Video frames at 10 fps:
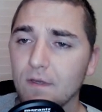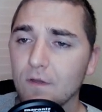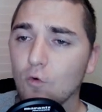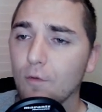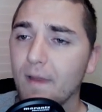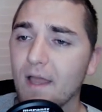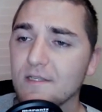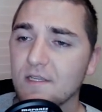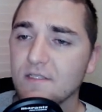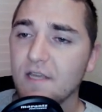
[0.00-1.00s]
Gorbag's
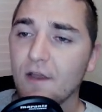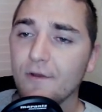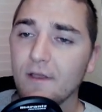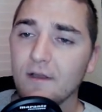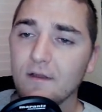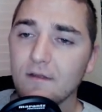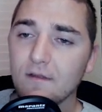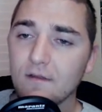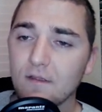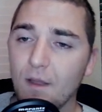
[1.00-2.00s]
hysteria
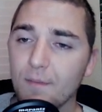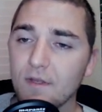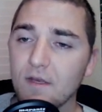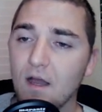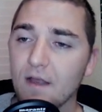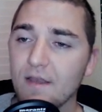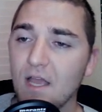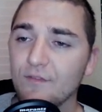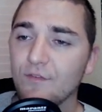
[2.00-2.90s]
coming in hot and heavy